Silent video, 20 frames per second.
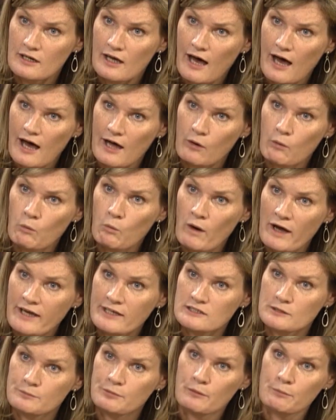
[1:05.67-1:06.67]
and a way
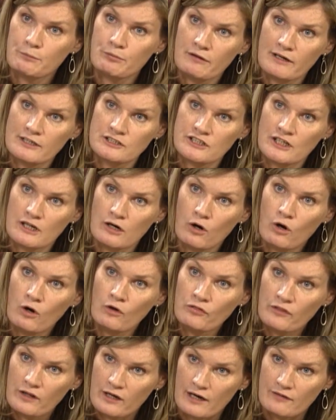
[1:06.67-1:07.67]
to put pressure
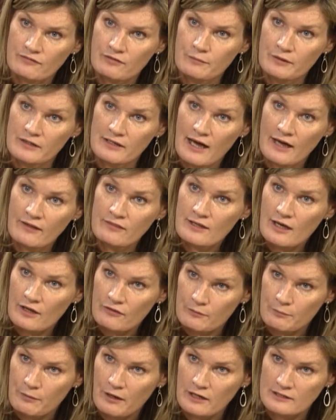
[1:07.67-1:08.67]
on the government and the
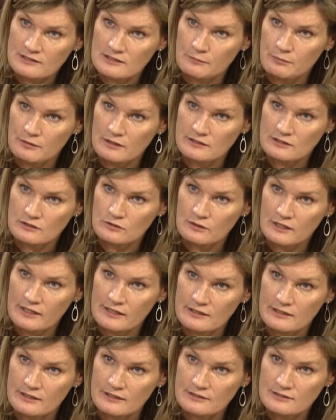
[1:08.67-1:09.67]
other party political
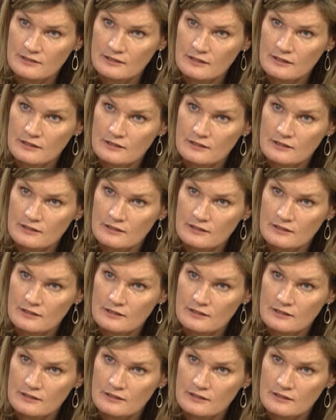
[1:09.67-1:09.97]
leaders